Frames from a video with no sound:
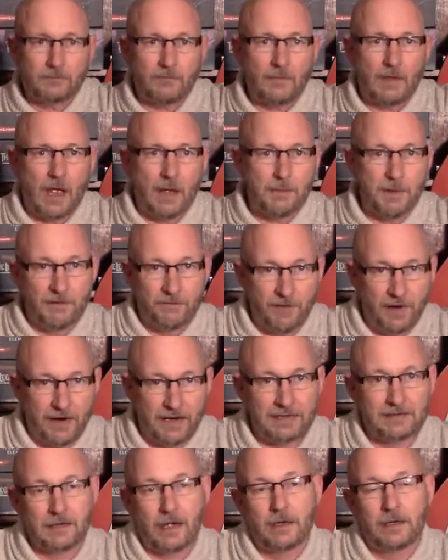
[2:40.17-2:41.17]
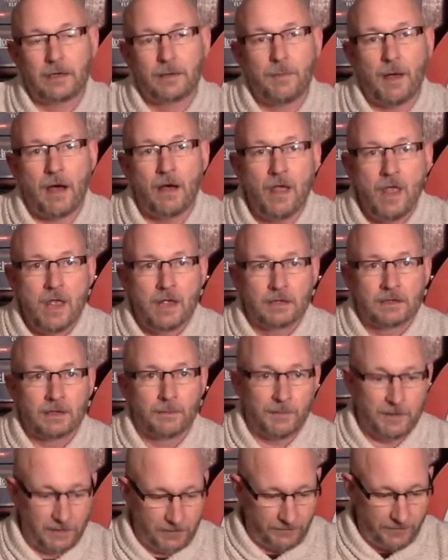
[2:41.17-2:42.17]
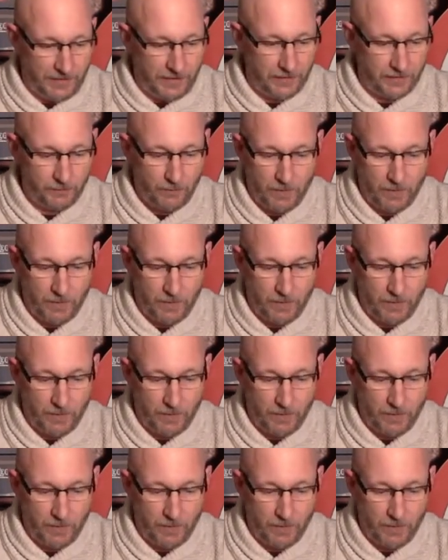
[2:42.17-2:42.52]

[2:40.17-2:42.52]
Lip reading: I've been very excited about some of these figures.